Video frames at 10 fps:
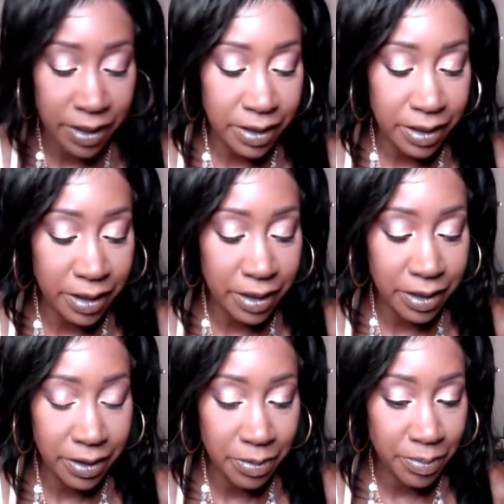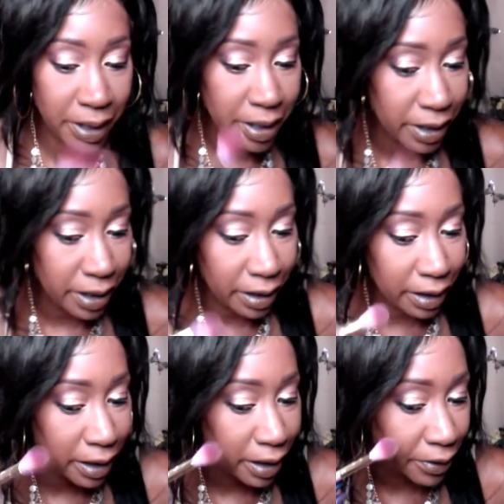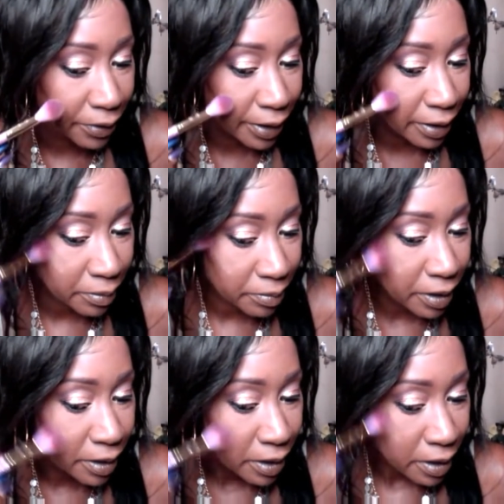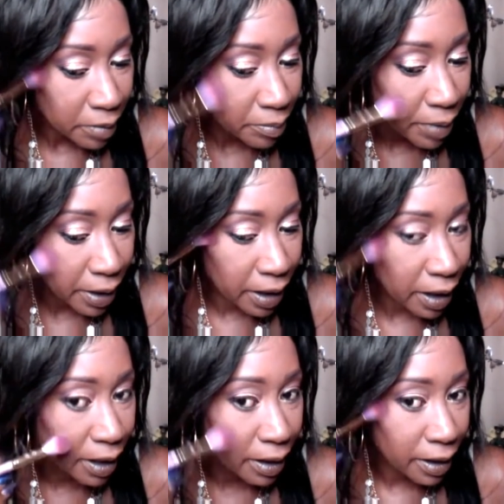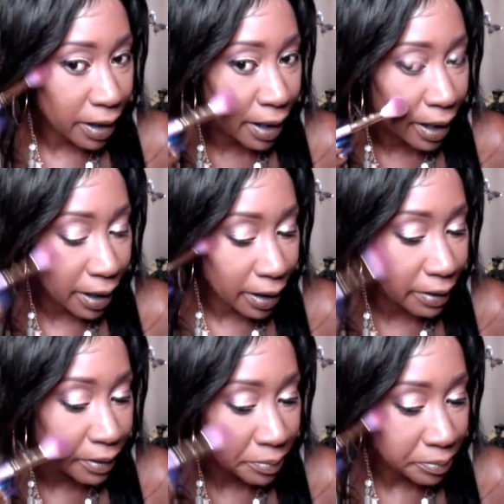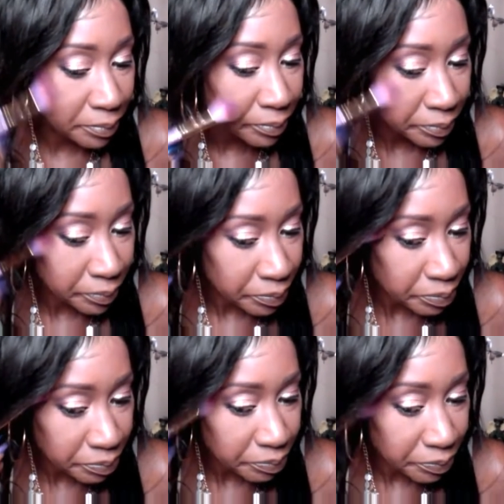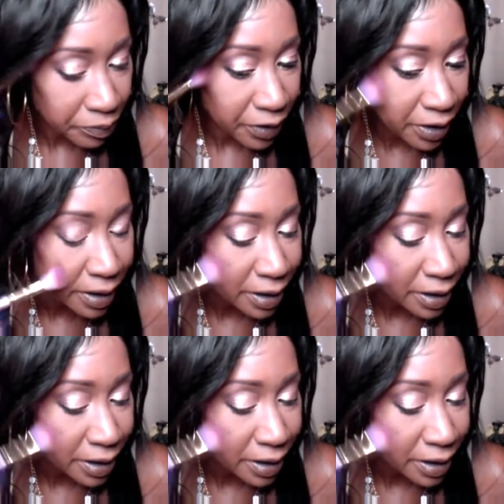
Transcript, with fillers: They do have a little bit of glitter in them, but uh, hey,